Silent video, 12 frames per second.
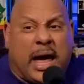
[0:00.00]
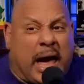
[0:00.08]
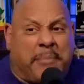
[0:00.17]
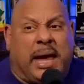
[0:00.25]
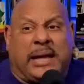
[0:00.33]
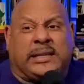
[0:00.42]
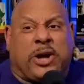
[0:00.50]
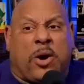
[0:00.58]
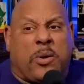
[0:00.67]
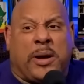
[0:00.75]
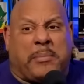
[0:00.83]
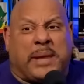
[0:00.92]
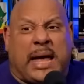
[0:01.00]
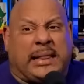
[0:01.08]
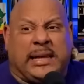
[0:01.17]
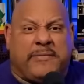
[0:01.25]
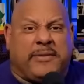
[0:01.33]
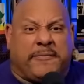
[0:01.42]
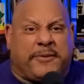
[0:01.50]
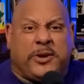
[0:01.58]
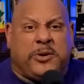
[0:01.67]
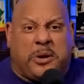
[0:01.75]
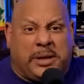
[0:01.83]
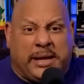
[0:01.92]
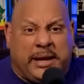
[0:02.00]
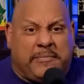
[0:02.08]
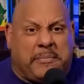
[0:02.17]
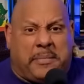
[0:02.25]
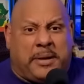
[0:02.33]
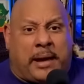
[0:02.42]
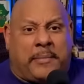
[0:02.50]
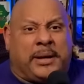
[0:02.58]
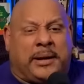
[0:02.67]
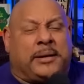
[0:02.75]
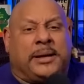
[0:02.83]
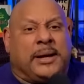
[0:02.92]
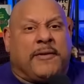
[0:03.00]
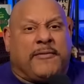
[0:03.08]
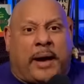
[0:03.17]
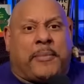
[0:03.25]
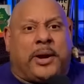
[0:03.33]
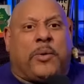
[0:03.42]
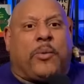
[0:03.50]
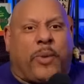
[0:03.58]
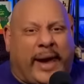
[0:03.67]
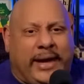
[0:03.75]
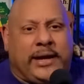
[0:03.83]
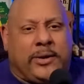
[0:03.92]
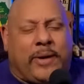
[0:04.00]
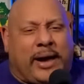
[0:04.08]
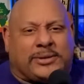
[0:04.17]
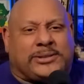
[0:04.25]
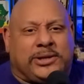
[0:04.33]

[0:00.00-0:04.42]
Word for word: I'm not going. I'm not leaving if you don't leave. I'm gonna I'm gonna wait you out